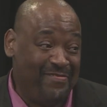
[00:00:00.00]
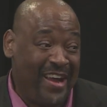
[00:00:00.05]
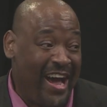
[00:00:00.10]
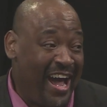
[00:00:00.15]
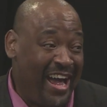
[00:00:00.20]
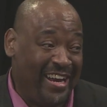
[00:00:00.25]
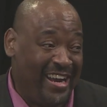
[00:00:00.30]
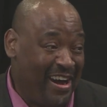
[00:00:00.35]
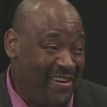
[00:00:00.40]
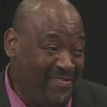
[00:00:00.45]

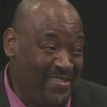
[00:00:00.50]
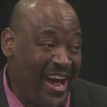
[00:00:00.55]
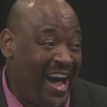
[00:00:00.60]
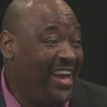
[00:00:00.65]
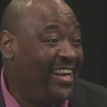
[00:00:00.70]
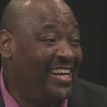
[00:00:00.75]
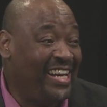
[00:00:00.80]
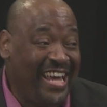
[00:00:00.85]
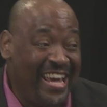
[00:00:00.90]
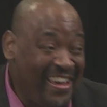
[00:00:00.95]

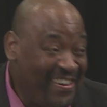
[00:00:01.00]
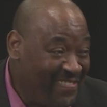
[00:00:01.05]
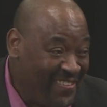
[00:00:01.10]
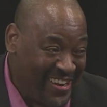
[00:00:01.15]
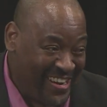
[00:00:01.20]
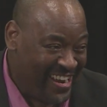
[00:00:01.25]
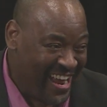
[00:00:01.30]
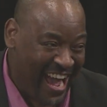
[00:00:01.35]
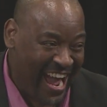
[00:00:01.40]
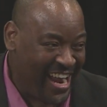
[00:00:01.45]
not
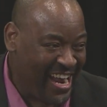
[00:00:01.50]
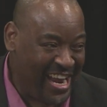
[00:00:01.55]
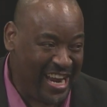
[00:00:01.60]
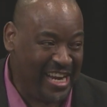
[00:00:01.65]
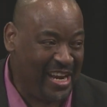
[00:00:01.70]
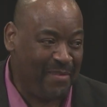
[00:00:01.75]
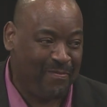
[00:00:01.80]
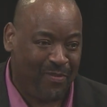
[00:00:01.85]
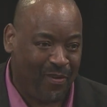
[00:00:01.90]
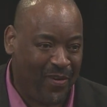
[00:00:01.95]
leaving at
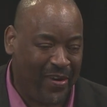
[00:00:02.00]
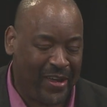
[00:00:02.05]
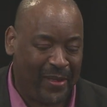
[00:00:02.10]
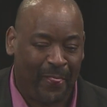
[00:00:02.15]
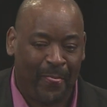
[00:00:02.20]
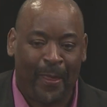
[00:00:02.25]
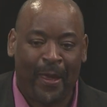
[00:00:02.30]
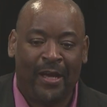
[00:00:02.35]
any point.